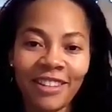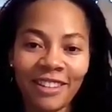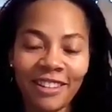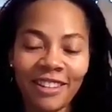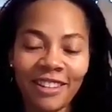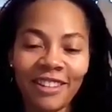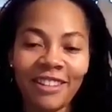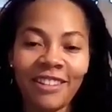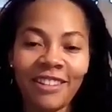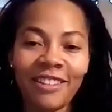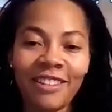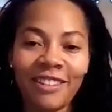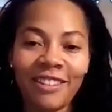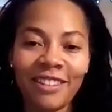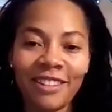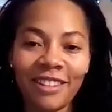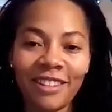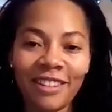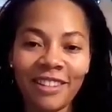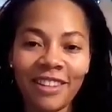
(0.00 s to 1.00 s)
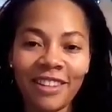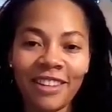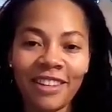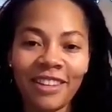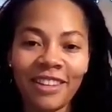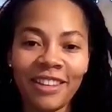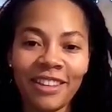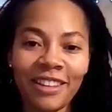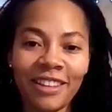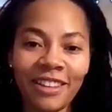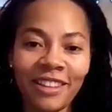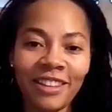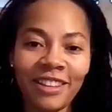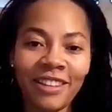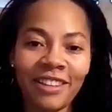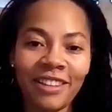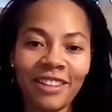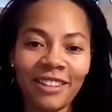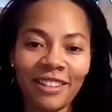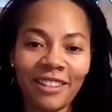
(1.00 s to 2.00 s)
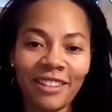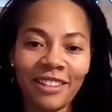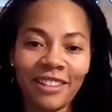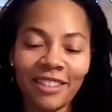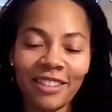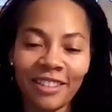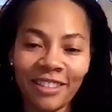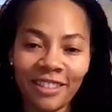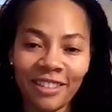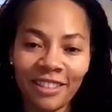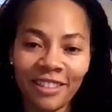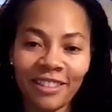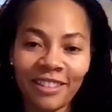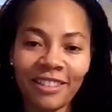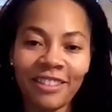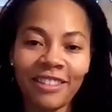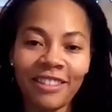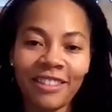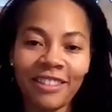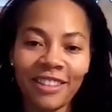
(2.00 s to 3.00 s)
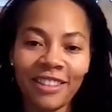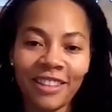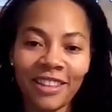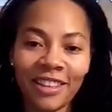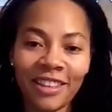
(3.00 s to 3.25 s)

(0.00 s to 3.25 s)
[no speech]